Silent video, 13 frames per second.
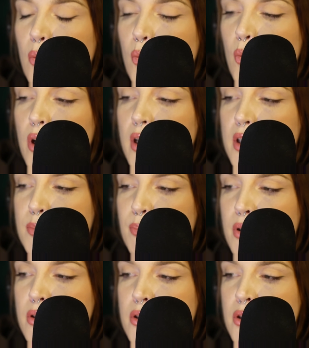where its
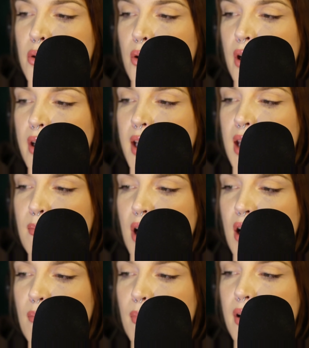pursuer came
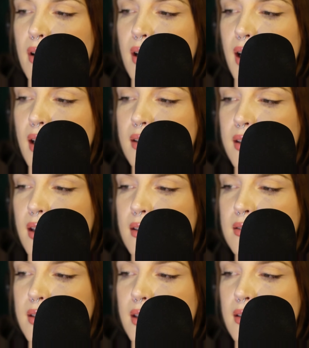up and
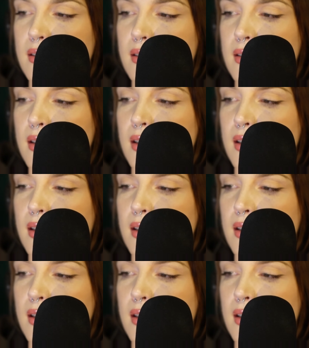killed it,